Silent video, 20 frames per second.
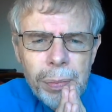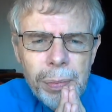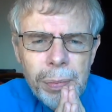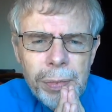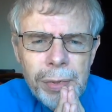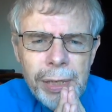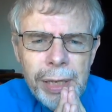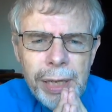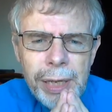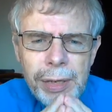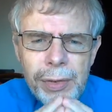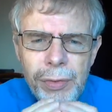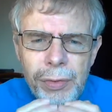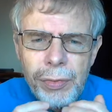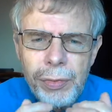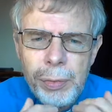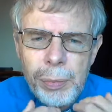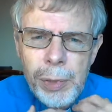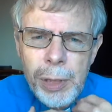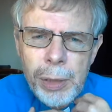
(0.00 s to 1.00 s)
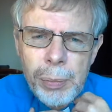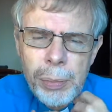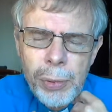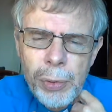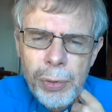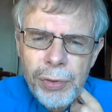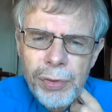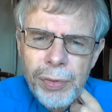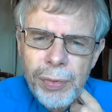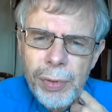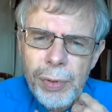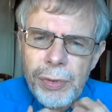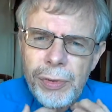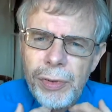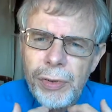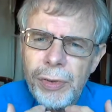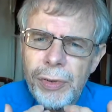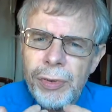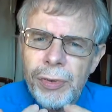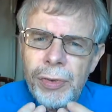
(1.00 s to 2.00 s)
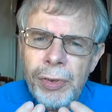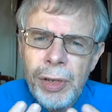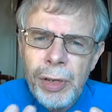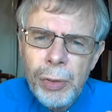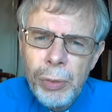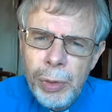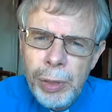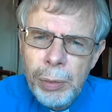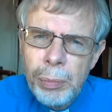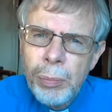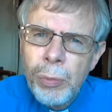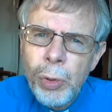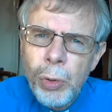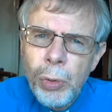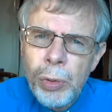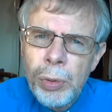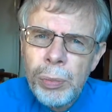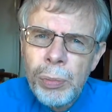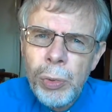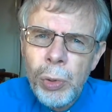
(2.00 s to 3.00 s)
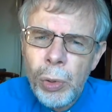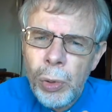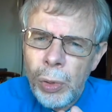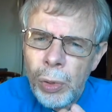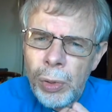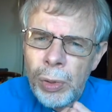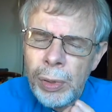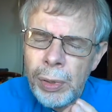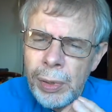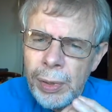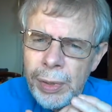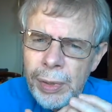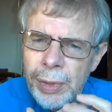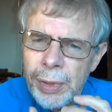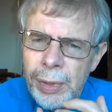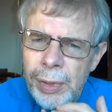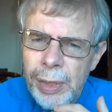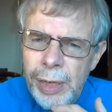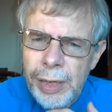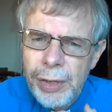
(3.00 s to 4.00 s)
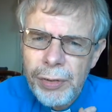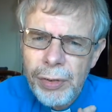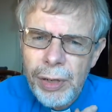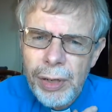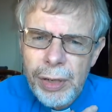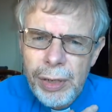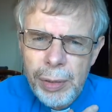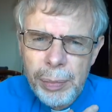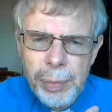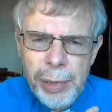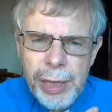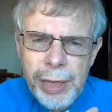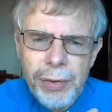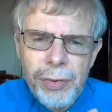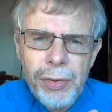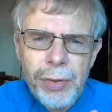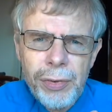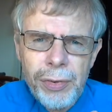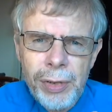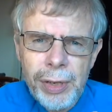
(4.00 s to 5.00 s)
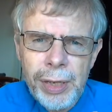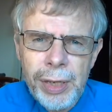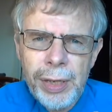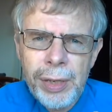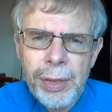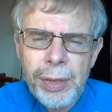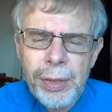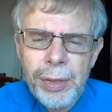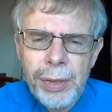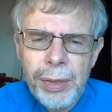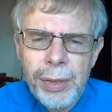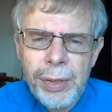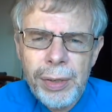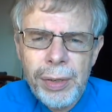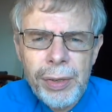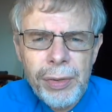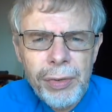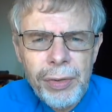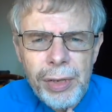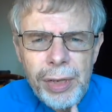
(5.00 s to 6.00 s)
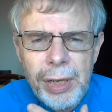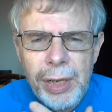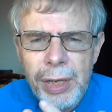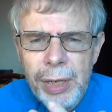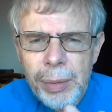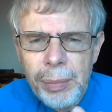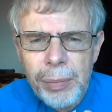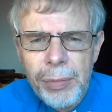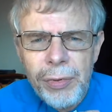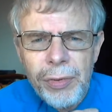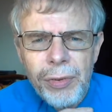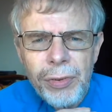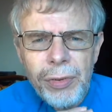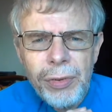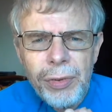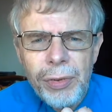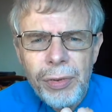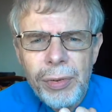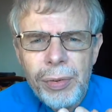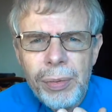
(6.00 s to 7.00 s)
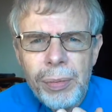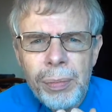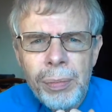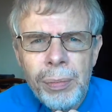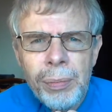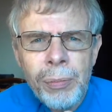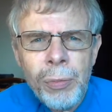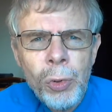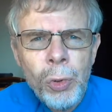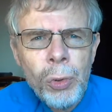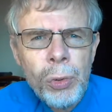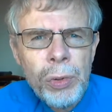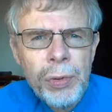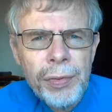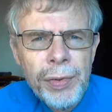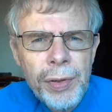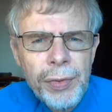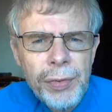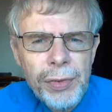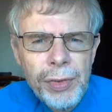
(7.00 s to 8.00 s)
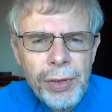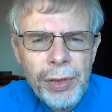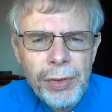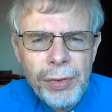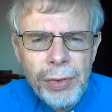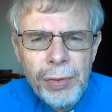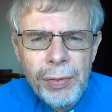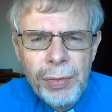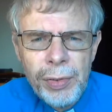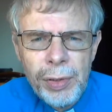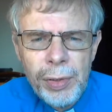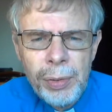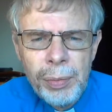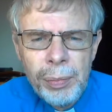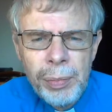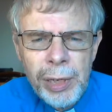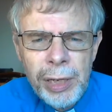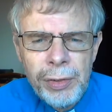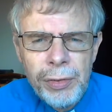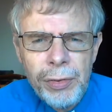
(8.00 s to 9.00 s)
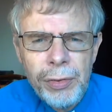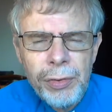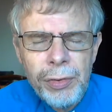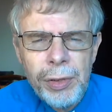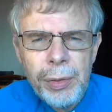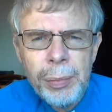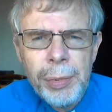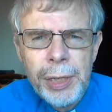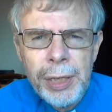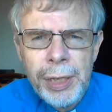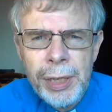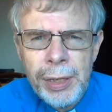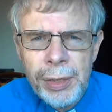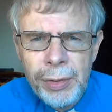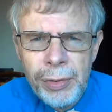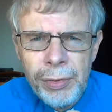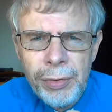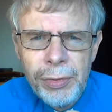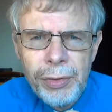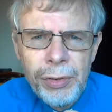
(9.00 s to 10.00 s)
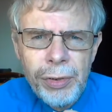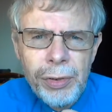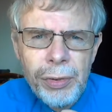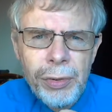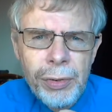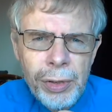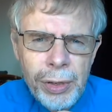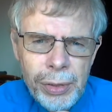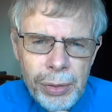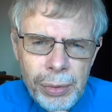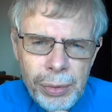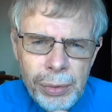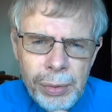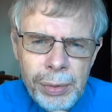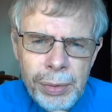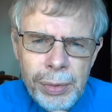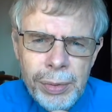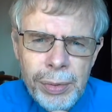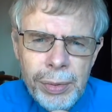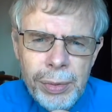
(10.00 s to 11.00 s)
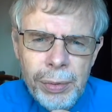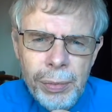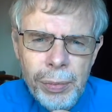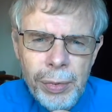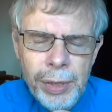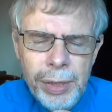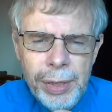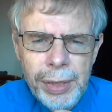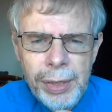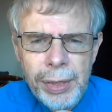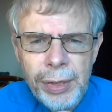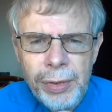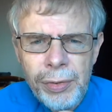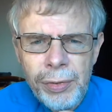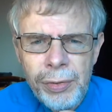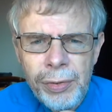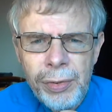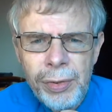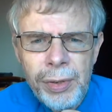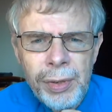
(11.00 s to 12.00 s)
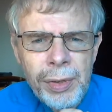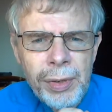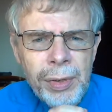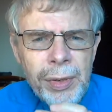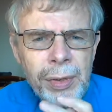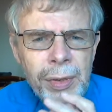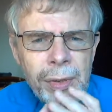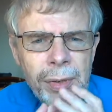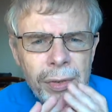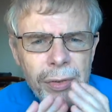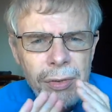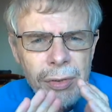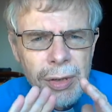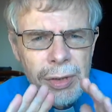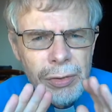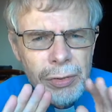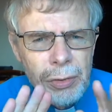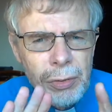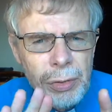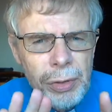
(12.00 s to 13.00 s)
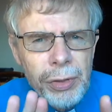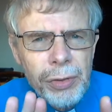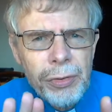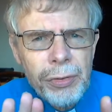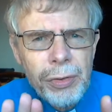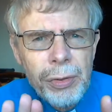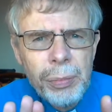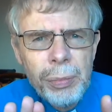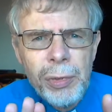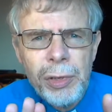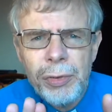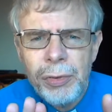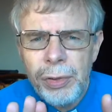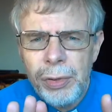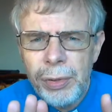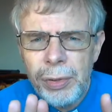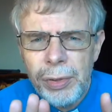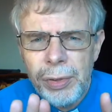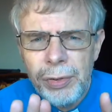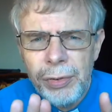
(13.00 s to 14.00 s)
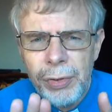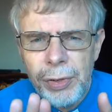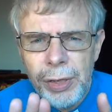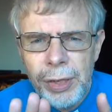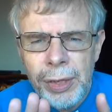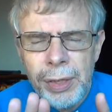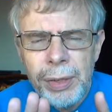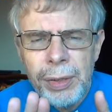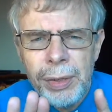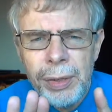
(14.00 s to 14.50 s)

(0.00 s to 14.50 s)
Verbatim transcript: yet, from our point of view, to just know him more and more as our capacity to glimpse more of his infinite majesty begins to grow within us. So that's Christian maturity,